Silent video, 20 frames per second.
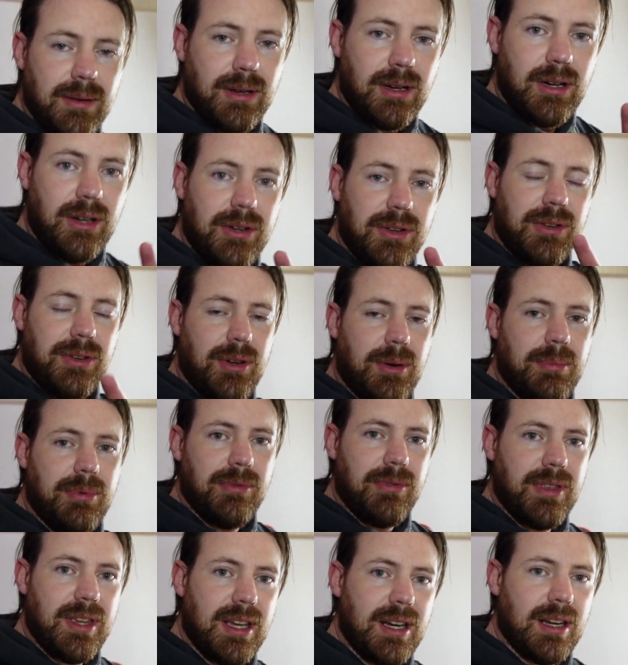on top
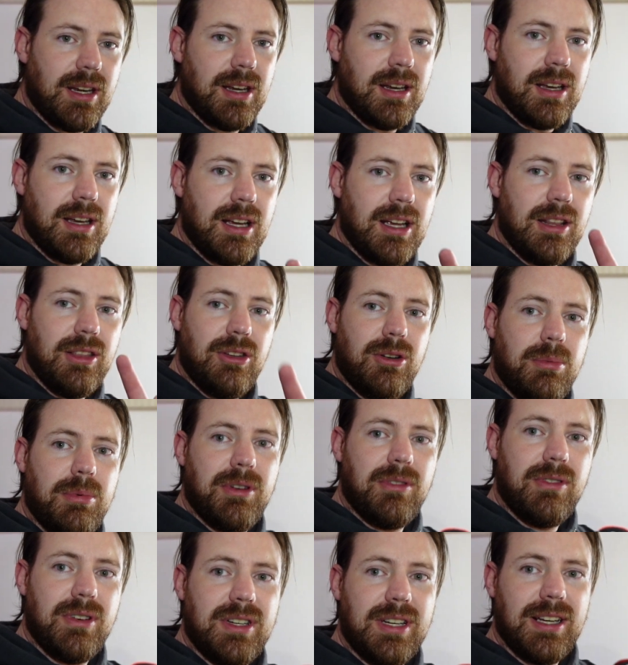of that, a little bit
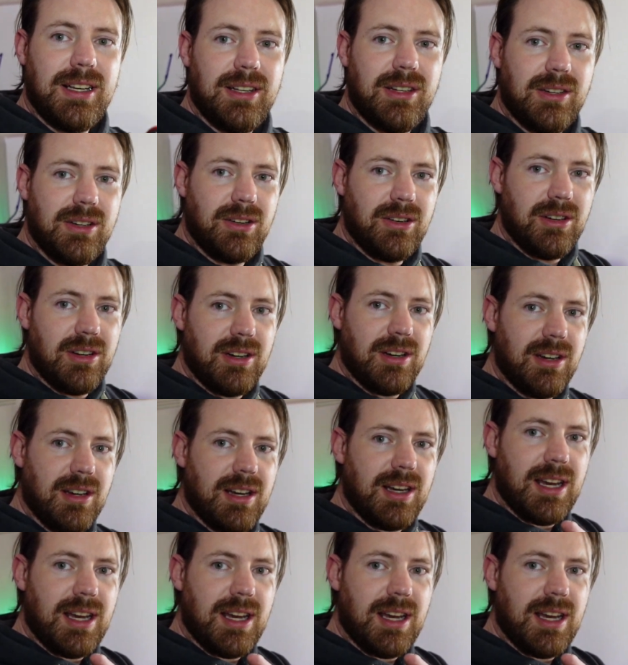of a test on